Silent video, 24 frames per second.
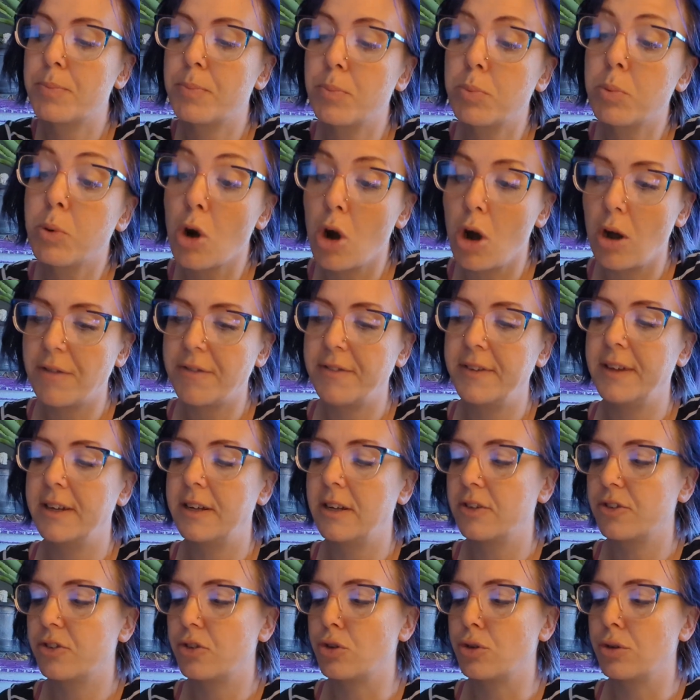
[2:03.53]
profit,
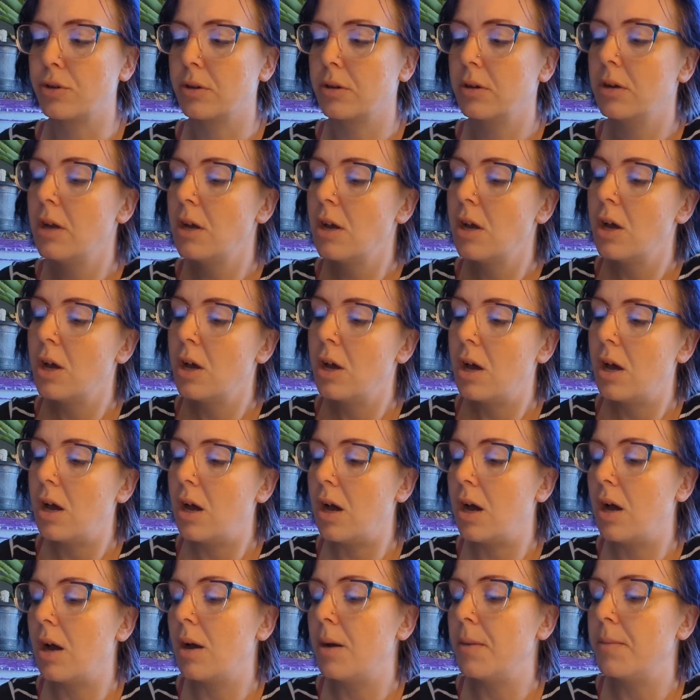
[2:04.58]
a certain
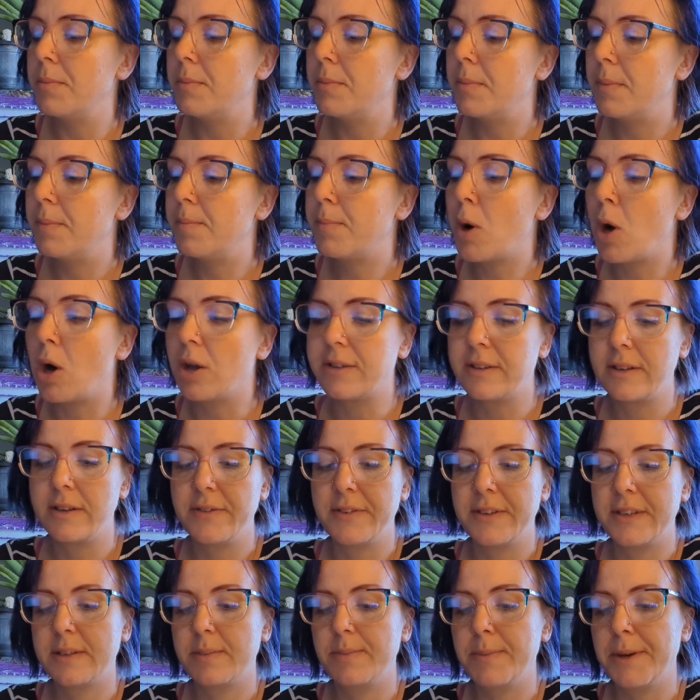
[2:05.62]

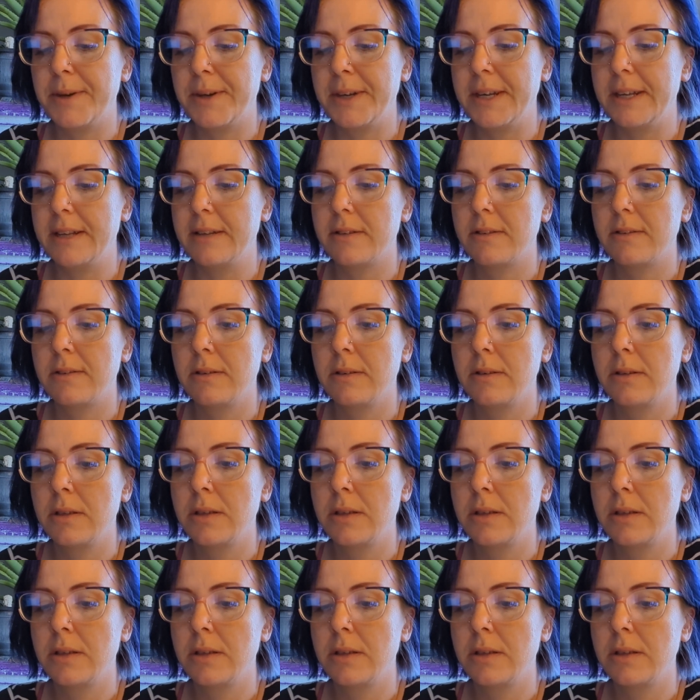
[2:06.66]
positive experience.